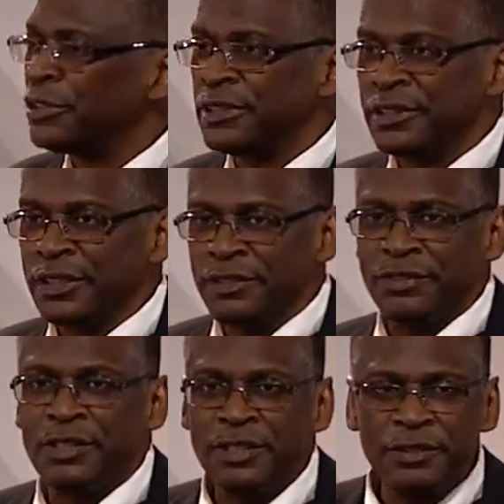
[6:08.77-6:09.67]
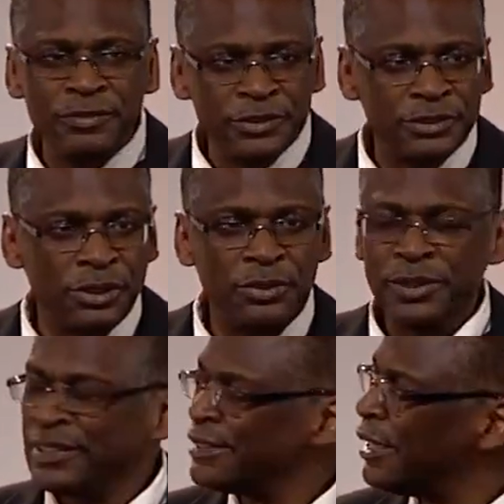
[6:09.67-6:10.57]
The significant difference, though,
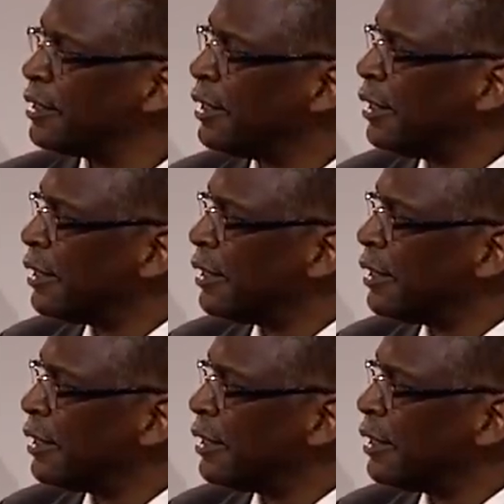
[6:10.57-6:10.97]
is that